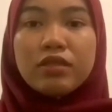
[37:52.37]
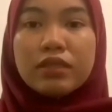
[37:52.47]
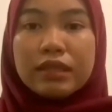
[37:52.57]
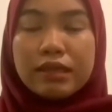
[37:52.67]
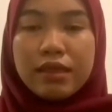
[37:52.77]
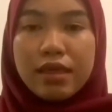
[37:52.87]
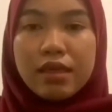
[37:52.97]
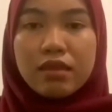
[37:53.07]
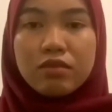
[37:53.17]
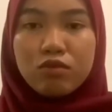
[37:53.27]
these
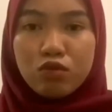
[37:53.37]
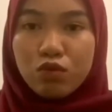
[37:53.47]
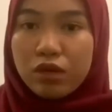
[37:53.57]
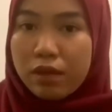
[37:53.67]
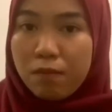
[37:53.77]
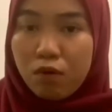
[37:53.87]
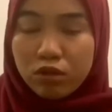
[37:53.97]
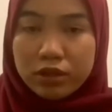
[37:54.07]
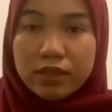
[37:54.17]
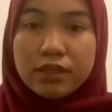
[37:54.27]
two important
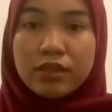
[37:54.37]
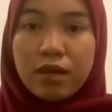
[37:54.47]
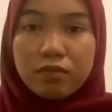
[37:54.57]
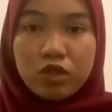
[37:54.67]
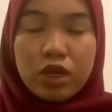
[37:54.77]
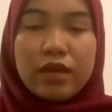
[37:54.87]
subjects.